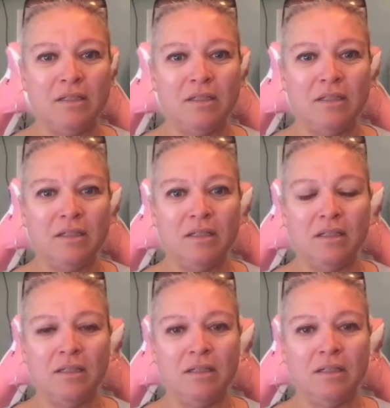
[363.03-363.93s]

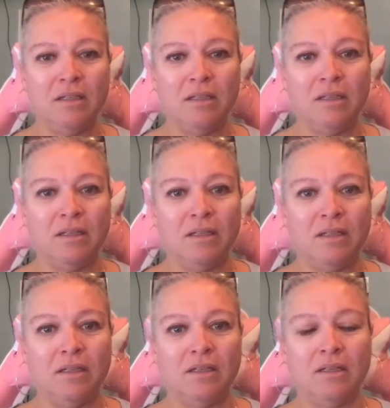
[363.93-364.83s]

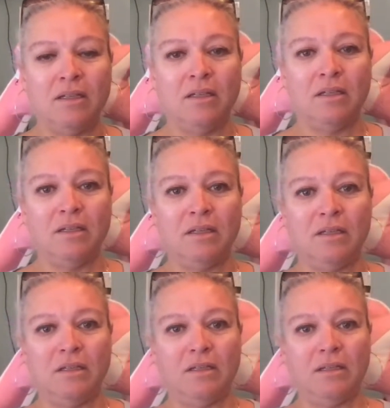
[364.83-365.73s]

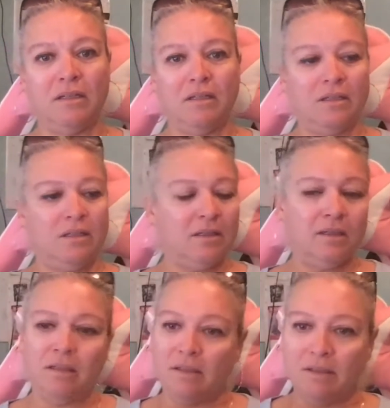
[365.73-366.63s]

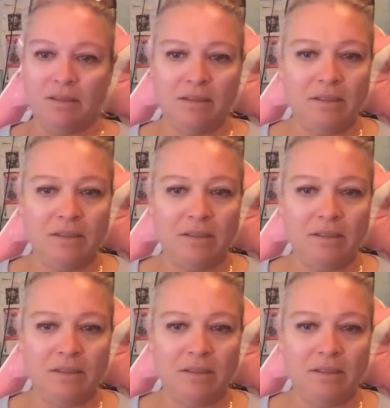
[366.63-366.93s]
Nobody speaks.